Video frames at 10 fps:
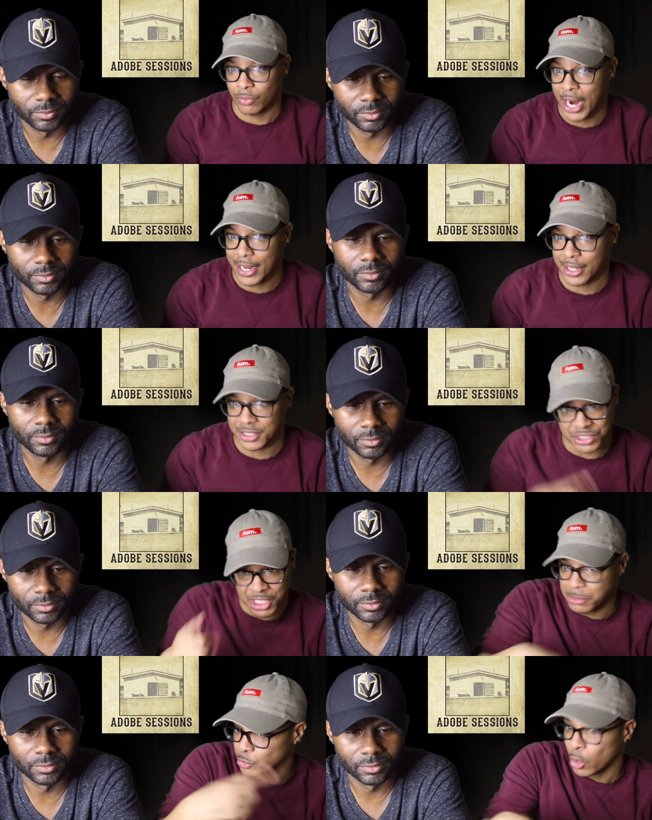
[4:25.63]
Speaker 1: right? It just
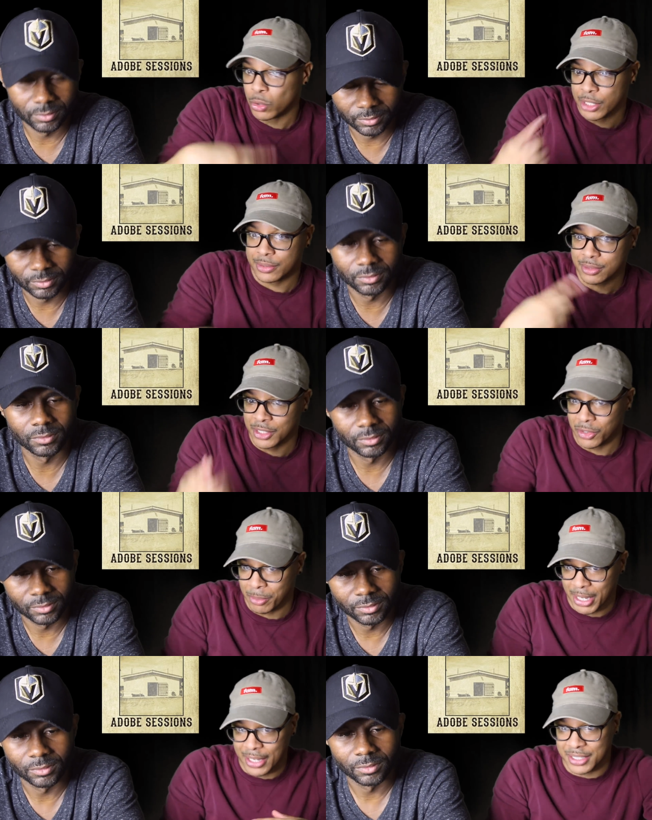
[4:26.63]
keeps rolling. You know
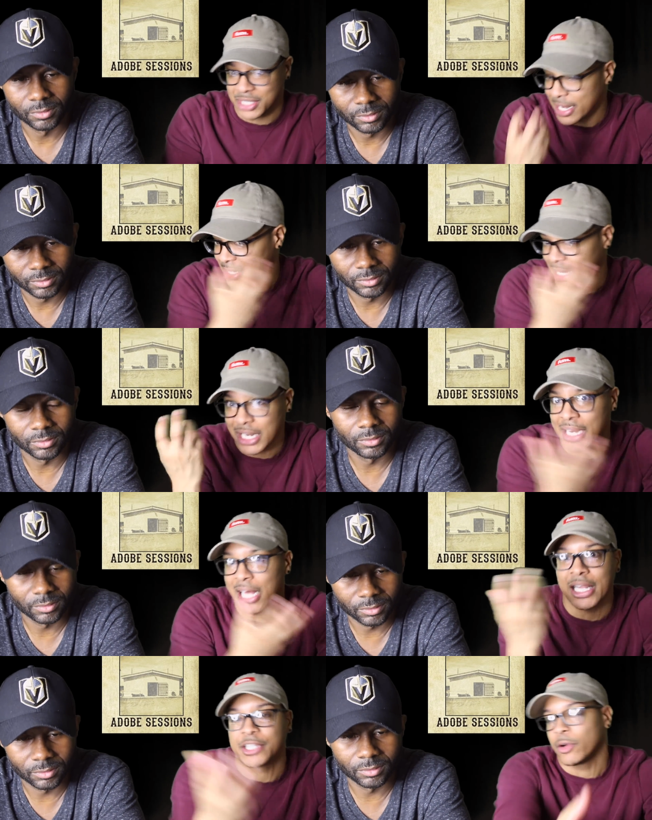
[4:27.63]
what I mean? It's not not,
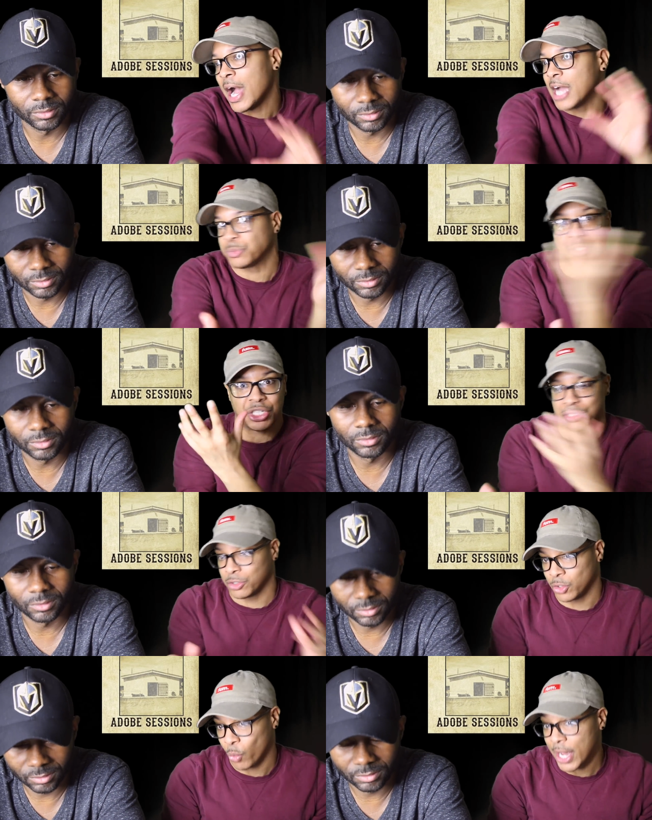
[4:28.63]
not like your eyes, which can
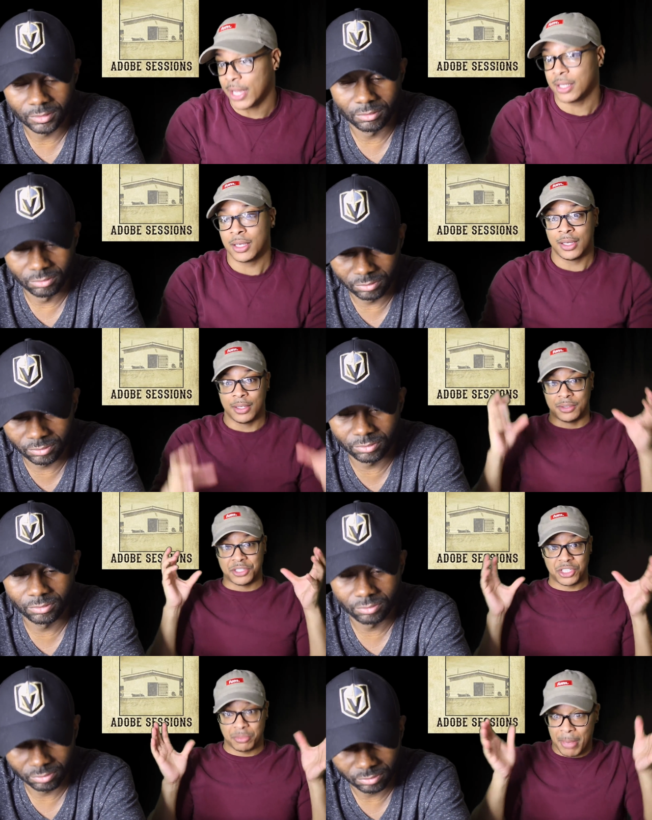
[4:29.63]
turn away. Mm -hmm.
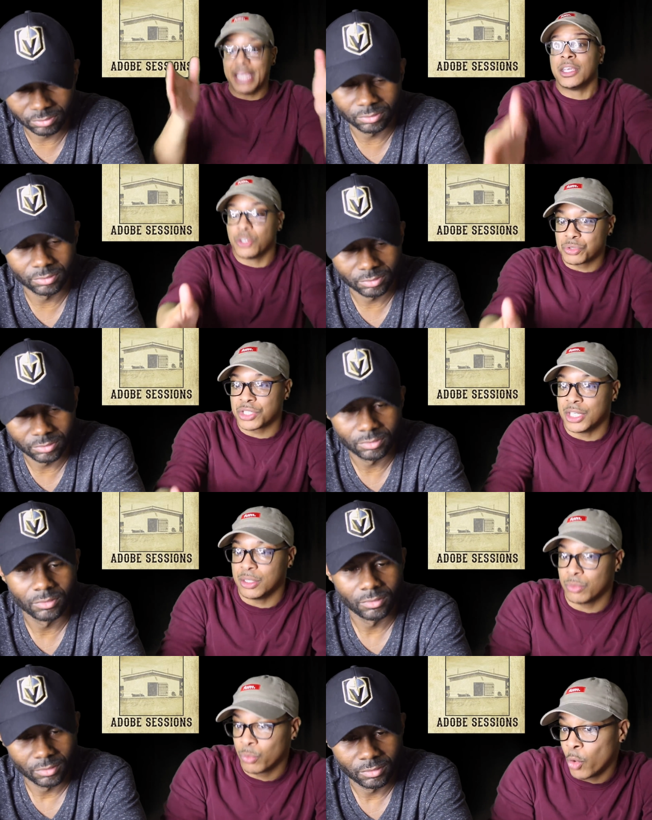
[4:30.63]
This is making you
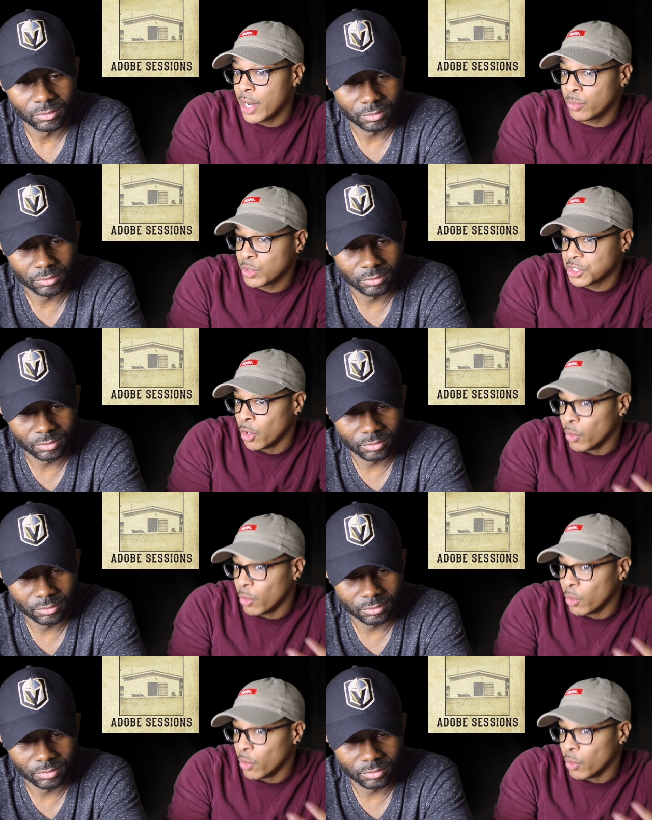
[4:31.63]
see what what's